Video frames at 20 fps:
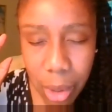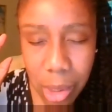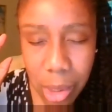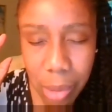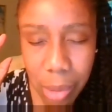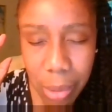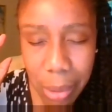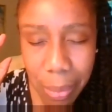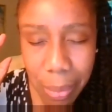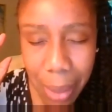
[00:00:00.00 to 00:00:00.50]
to
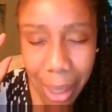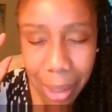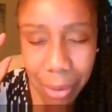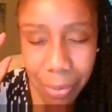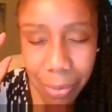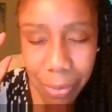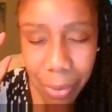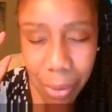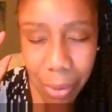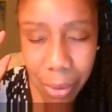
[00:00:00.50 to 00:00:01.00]
be
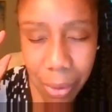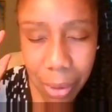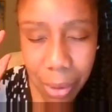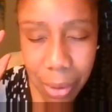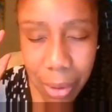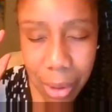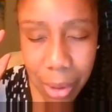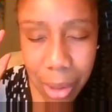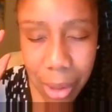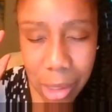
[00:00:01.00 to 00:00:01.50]
mindful,
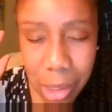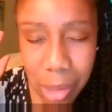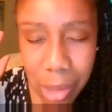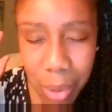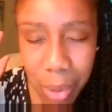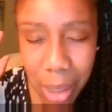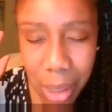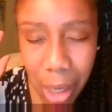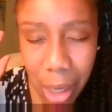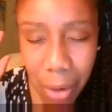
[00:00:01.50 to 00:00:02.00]
to
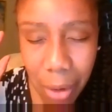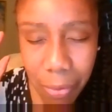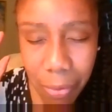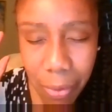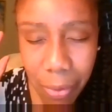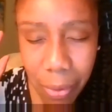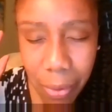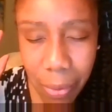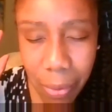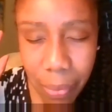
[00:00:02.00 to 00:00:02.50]
be
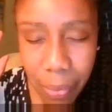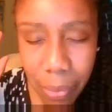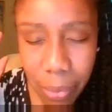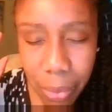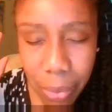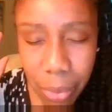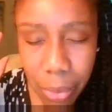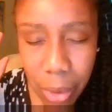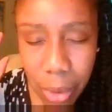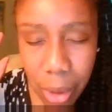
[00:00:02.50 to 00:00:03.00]
careful of
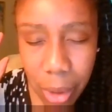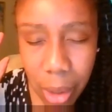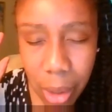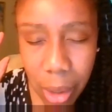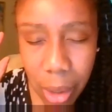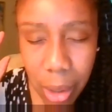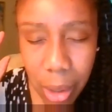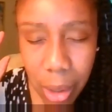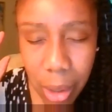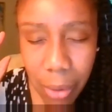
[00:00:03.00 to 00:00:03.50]

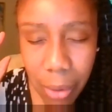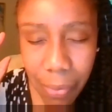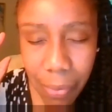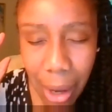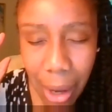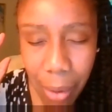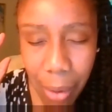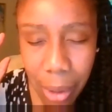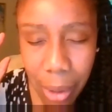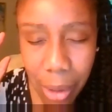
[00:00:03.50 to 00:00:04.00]

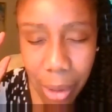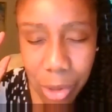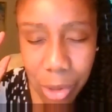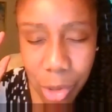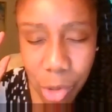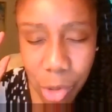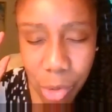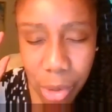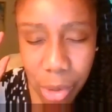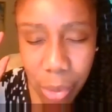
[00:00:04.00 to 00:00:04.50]
how we are to
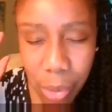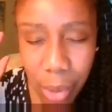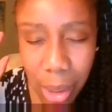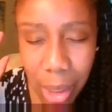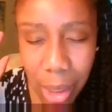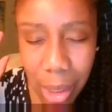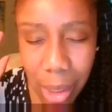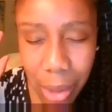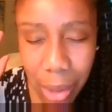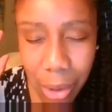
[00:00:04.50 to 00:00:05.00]
treat one
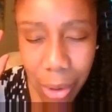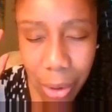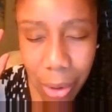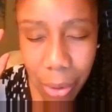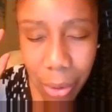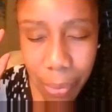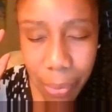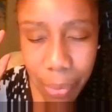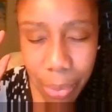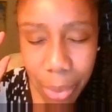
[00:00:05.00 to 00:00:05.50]
another,
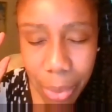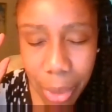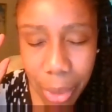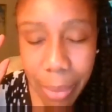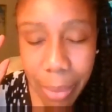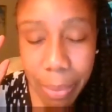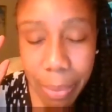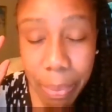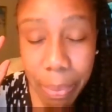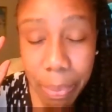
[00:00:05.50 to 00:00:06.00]

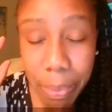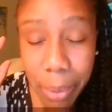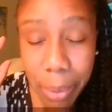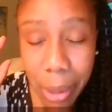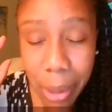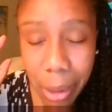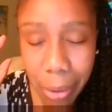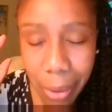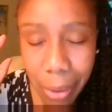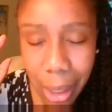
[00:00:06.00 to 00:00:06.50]

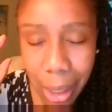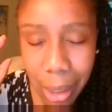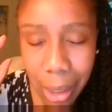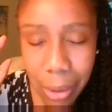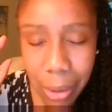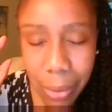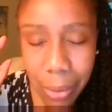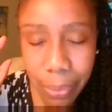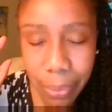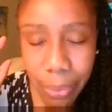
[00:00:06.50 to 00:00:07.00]
period.
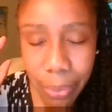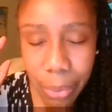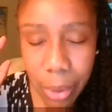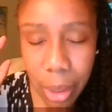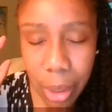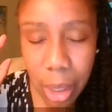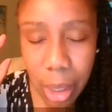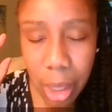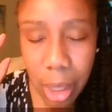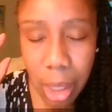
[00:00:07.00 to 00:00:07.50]

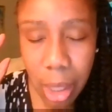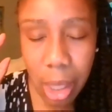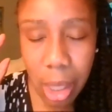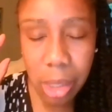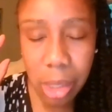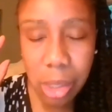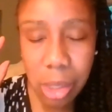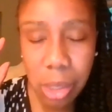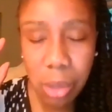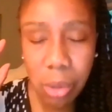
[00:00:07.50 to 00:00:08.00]

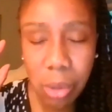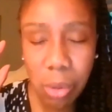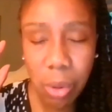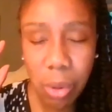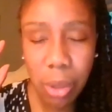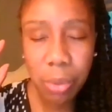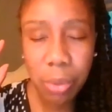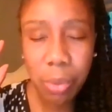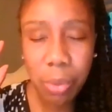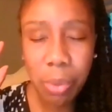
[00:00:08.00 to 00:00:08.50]
And so,
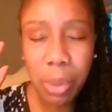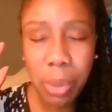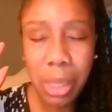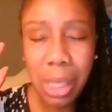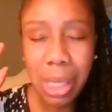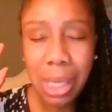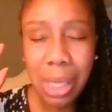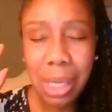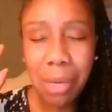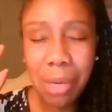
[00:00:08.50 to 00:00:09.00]
Lord,
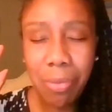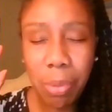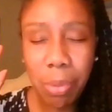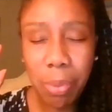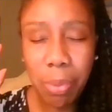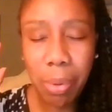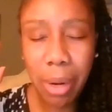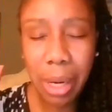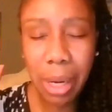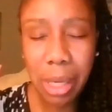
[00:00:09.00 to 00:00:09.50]
we give you
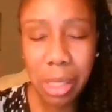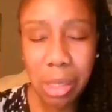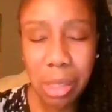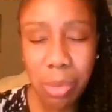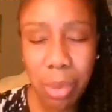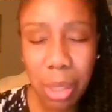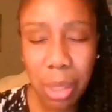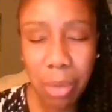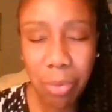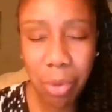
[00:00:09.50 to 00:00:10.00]
praise,
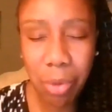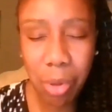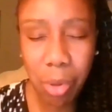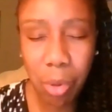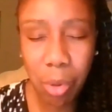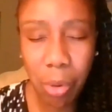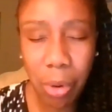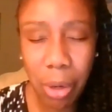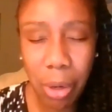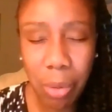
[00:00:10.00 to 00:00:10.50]
we give you
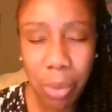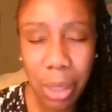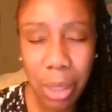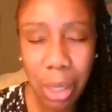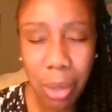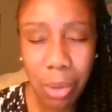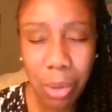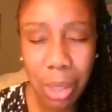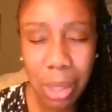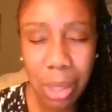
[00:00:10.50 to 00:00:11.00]
glory. We
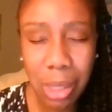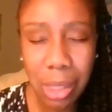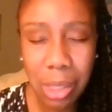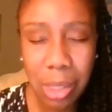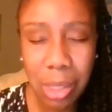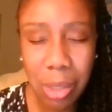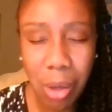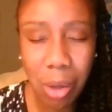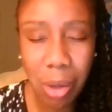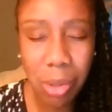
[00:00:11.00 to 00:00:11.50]
know that this
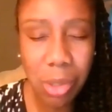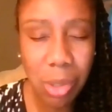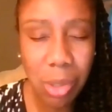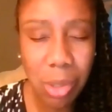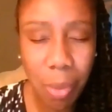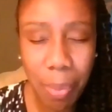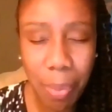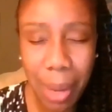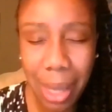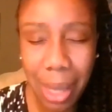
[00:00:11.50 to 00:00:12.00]
is also
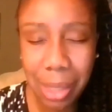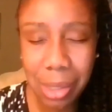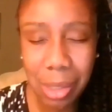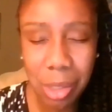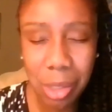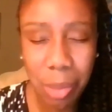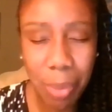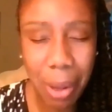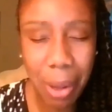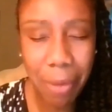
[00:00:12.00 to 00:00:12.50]
a
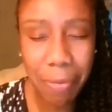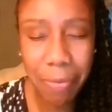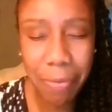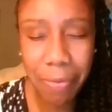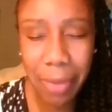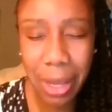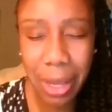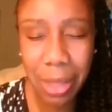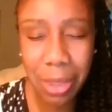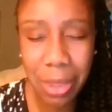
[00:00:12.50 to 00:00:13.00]
passage about
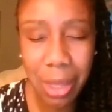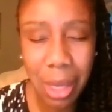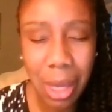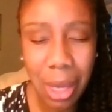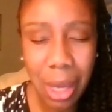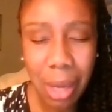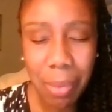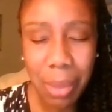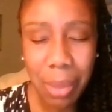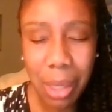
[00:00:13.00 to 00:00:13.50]
faith
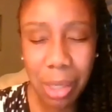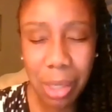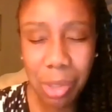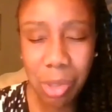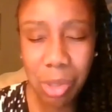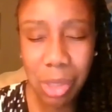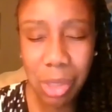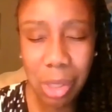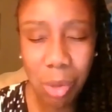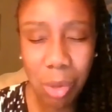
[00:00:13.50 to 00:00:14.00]
because
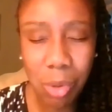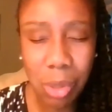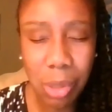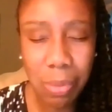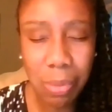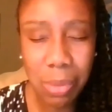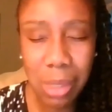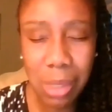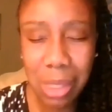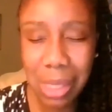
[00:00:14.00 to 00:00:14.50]
you told
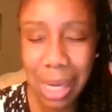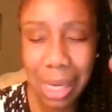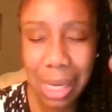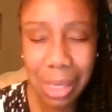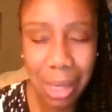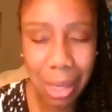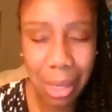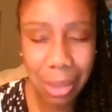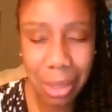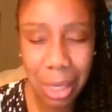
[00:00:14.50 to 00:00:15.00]
them to
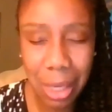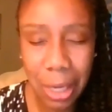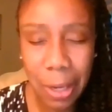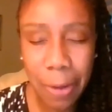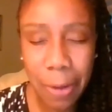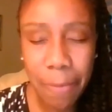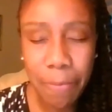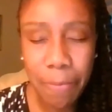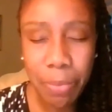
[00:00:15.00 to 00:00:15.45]
take nothing